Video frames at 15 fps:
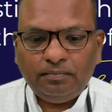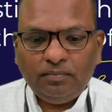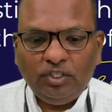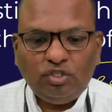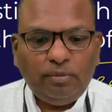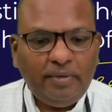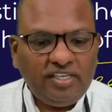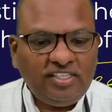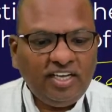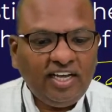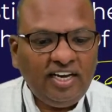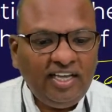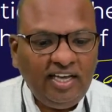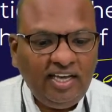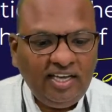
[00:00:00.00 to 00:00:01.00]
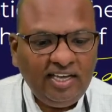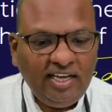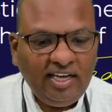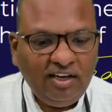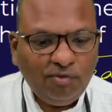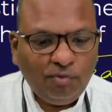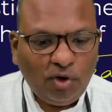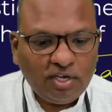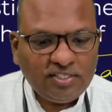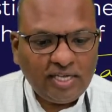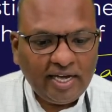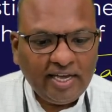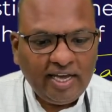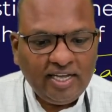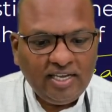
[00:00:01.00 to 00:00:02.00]
So basically, he was
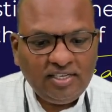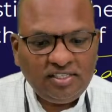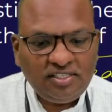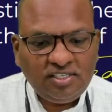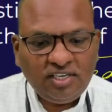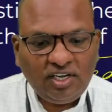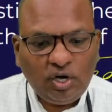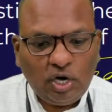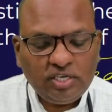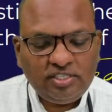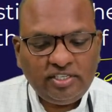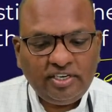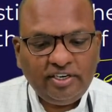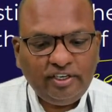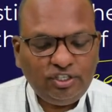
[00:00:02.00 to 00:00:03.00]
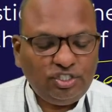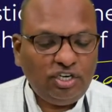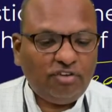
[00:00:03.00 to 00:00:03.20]
against concentration of